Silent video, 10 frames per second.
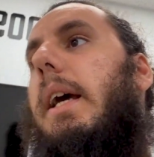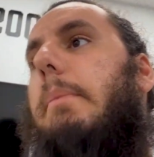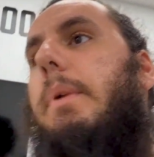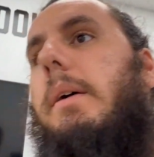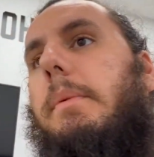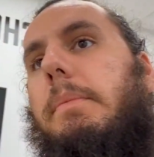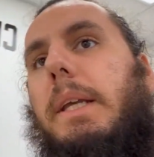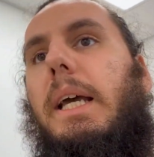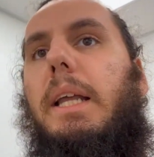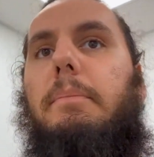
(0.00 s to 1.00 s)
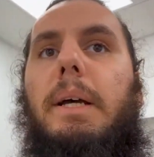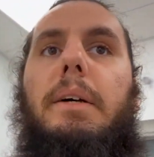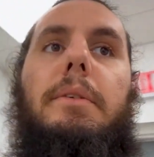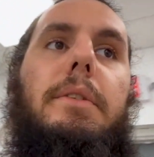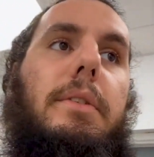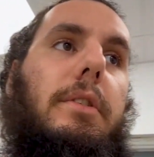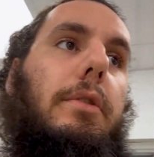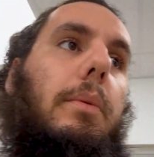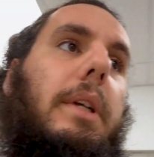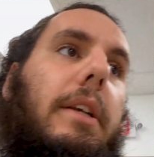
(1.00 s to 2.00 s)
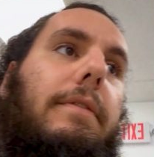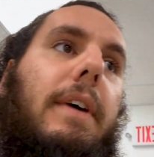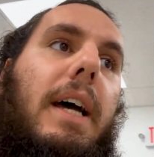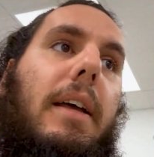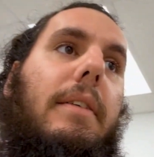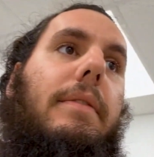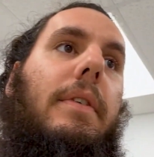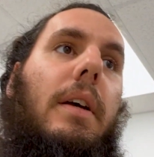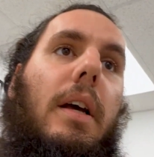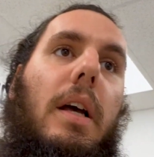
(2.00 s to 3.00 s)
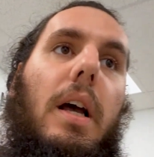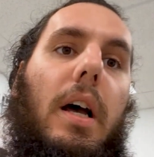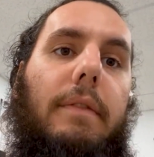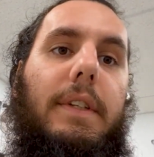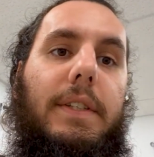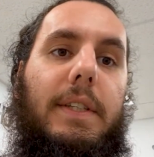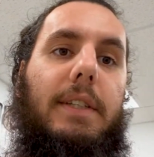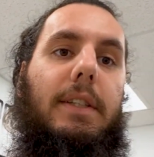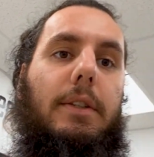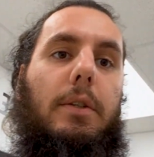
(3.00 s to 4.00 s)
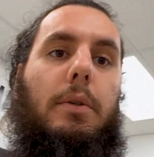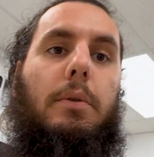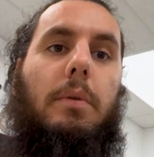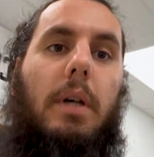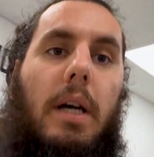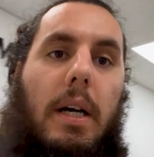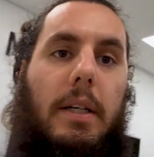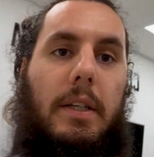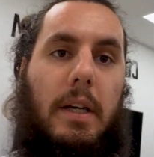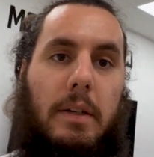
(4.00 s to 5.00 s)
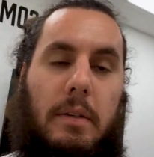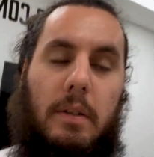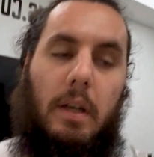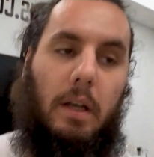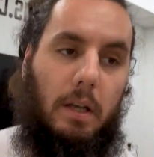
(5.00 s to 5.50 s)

I probably got about 25 of the 62 uh, done